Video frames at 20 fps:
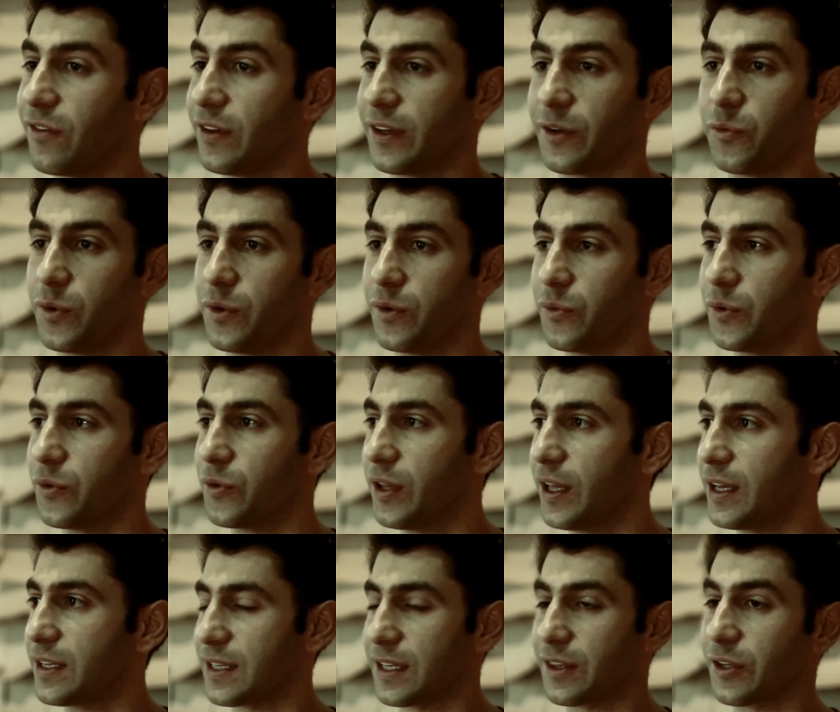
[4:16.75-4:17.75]
We
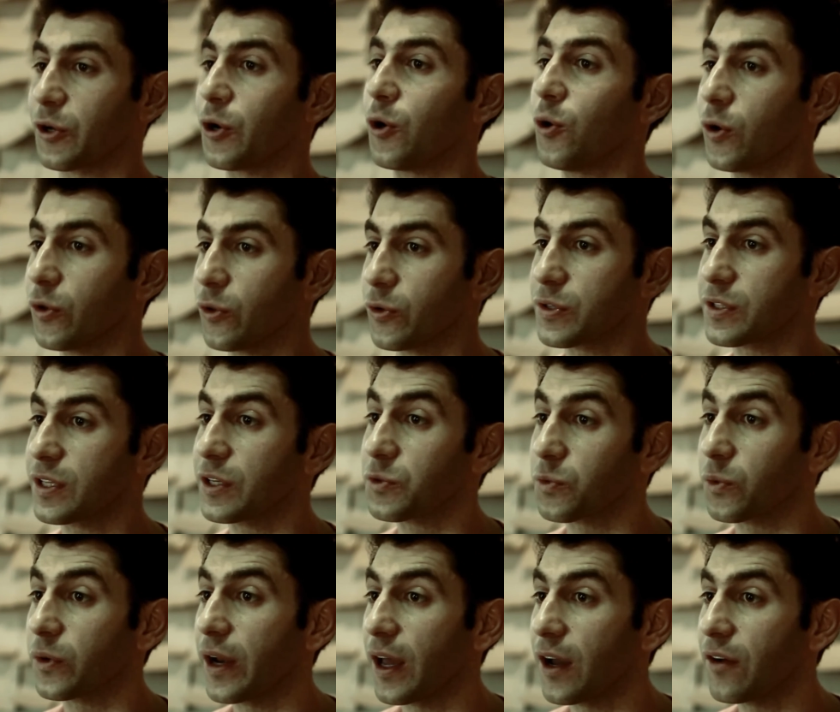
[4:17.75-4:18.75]
realized at the core, those things
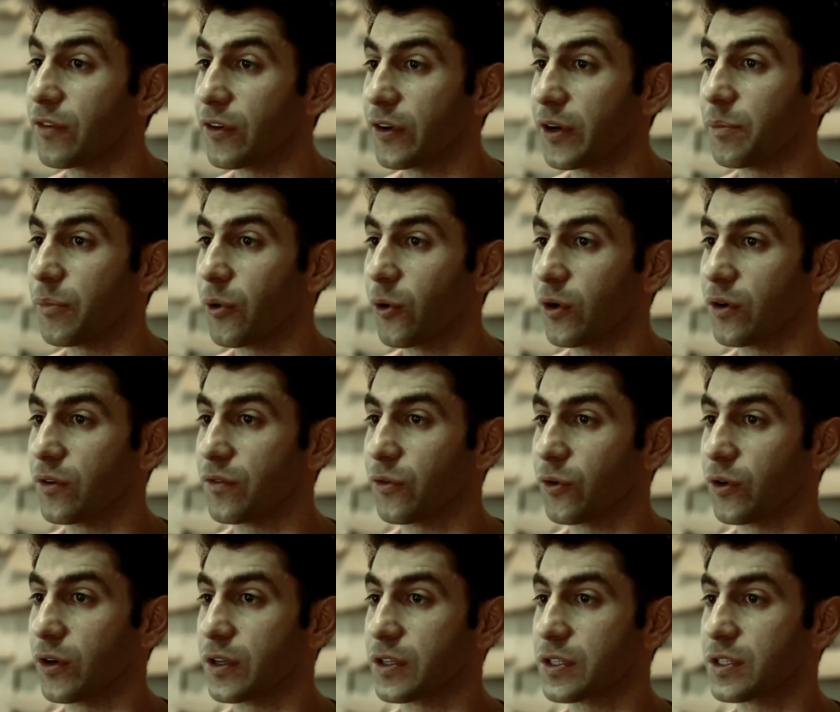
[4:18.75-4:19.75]
were not very important
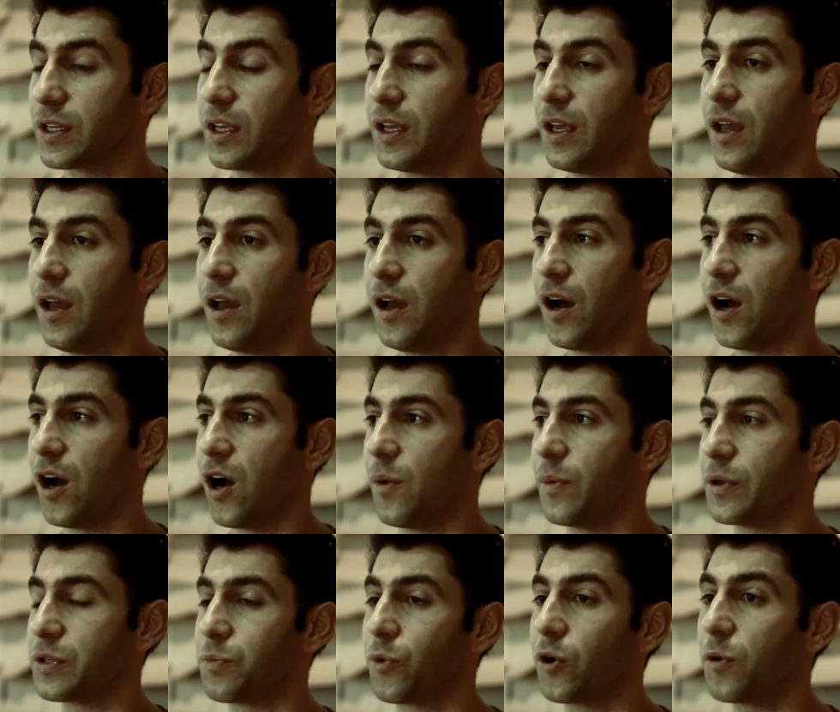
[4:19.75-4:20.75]
for us.
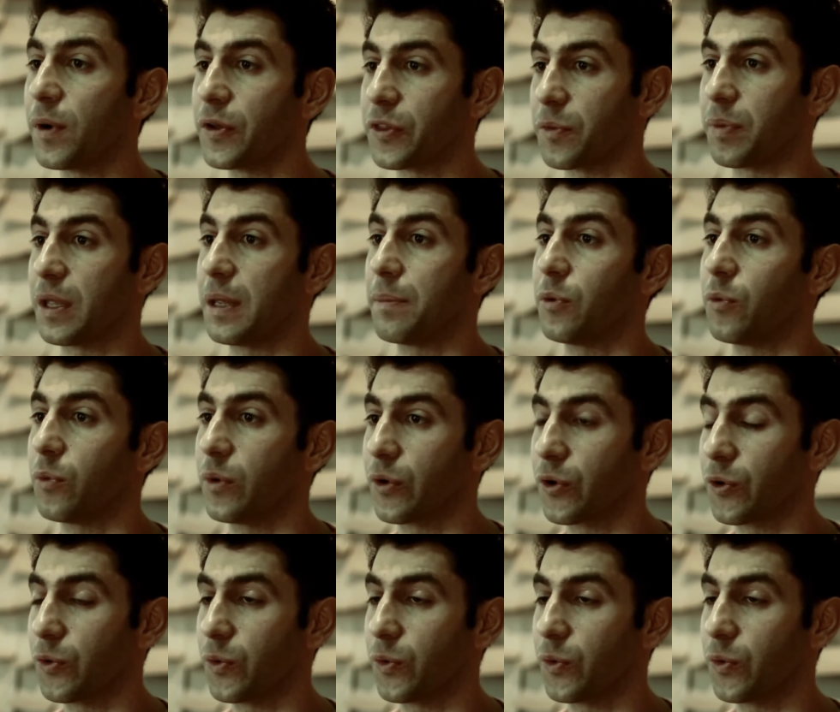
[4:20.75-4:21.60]
It's more about the people we were